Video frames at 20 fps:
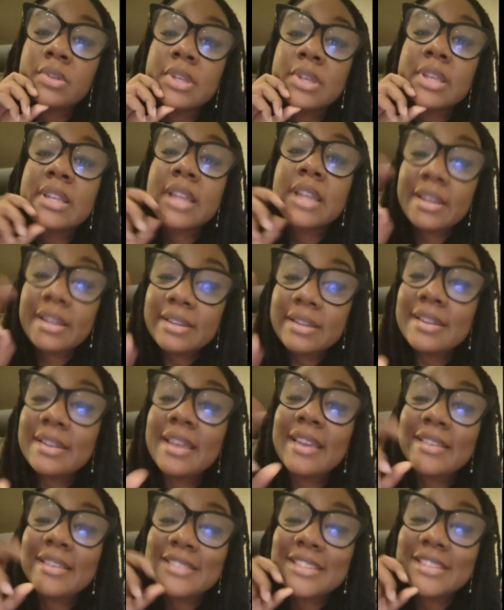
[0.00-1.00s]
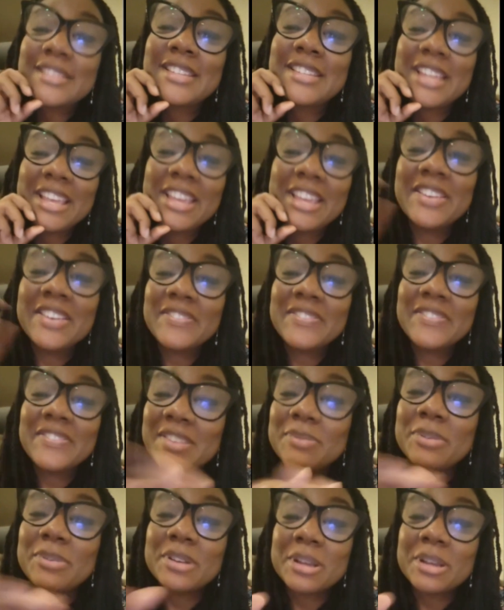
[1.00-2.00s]
And 90 days to see if
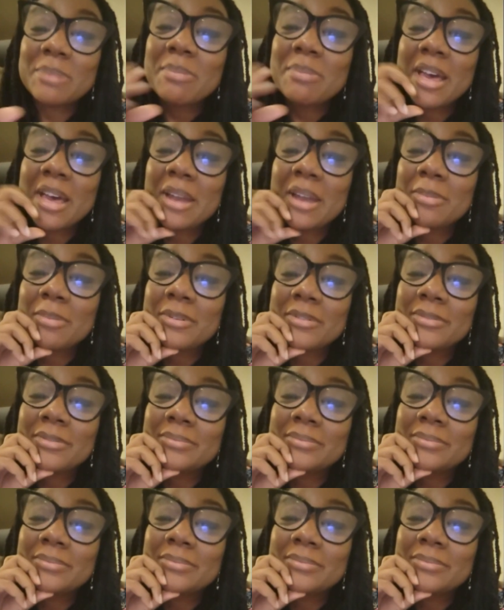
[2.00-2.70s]
we're compatible.